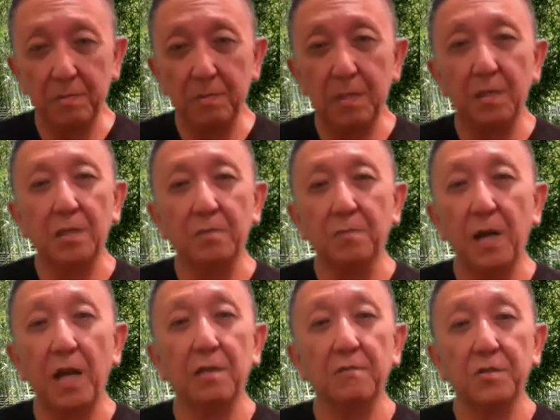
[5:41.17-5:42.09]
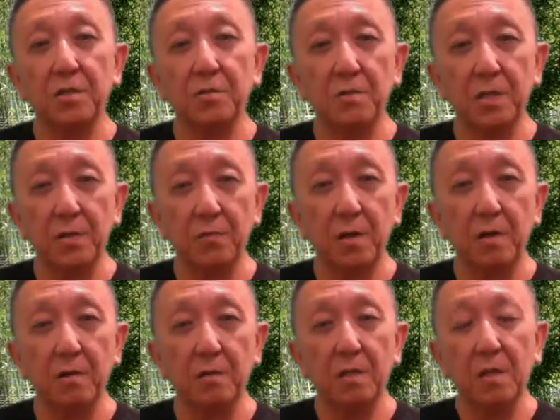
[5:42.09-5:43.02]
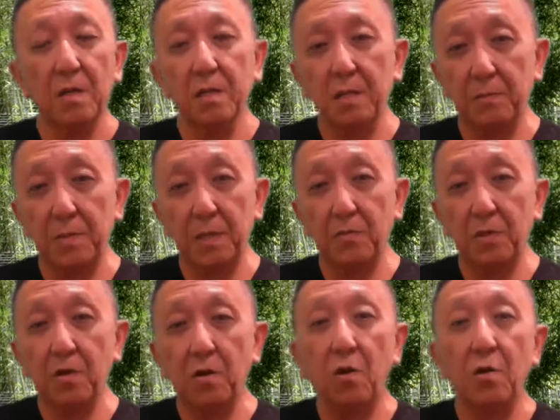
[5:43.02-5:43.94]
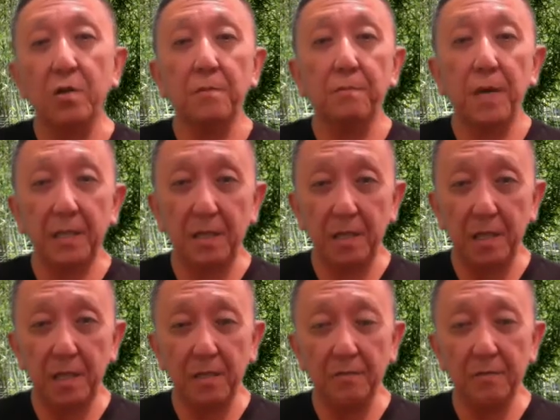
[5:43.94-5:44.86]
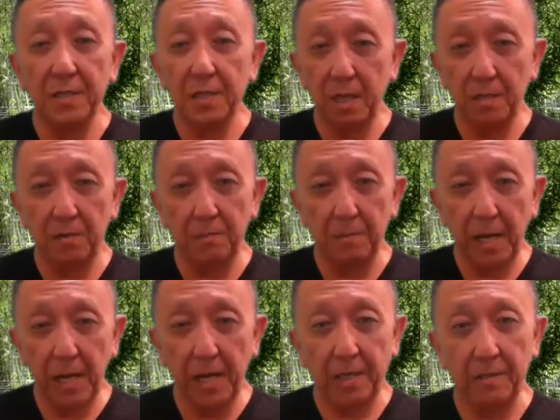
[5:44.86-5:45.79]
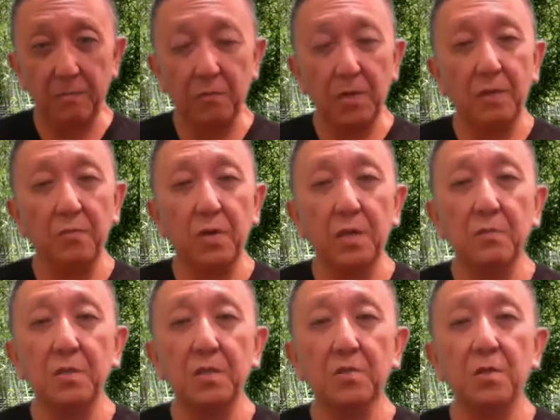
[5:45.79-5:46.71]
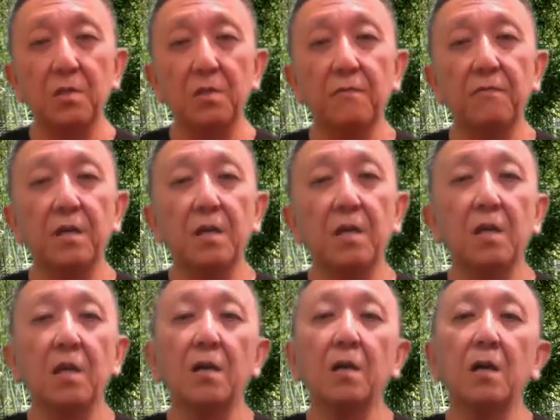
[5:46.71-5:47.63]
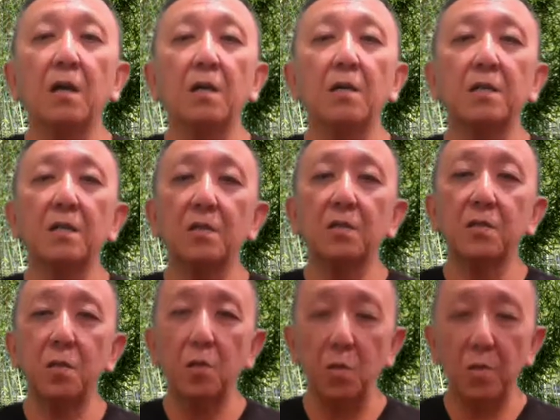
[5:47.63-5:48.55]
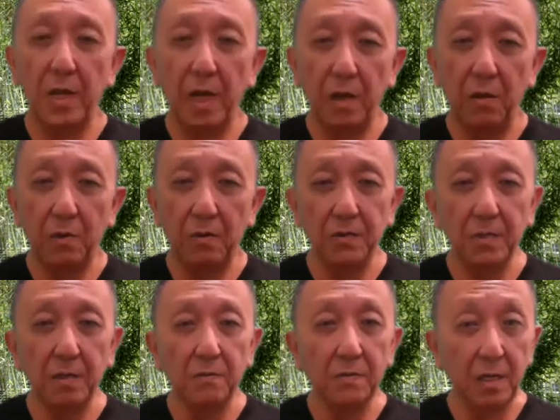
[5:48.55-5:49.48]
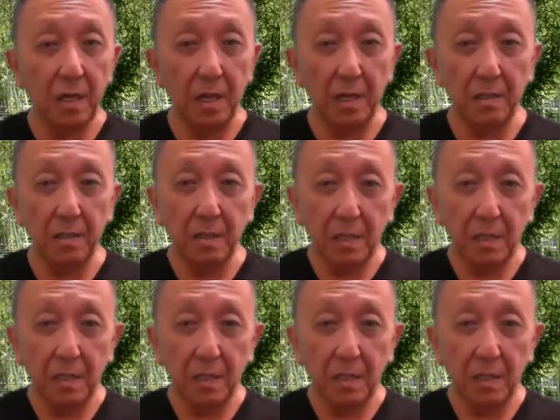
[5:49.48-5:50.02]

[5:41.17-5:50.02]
This is part of qigong as well, something we call the meditative state of mind, where we sort of just slow down ourselves and